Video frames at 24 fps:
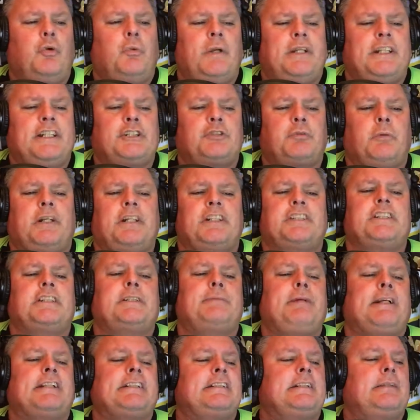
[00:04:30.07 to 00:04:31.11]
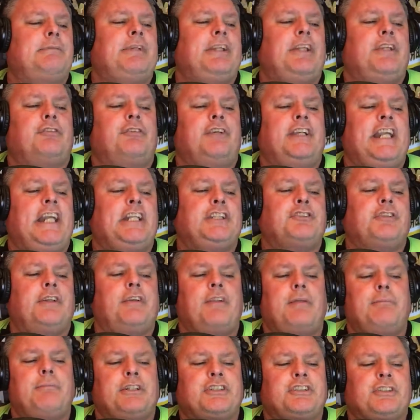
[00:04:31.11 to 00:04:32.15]
witnessed what is suspected to be the re-entry
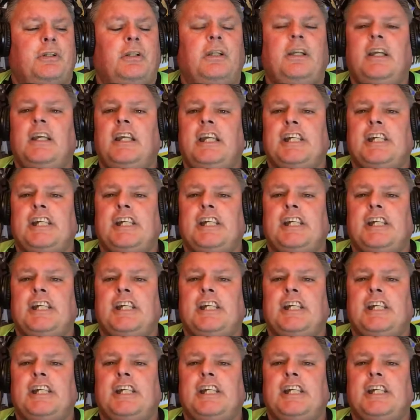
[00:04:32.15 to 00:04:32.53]
of the missile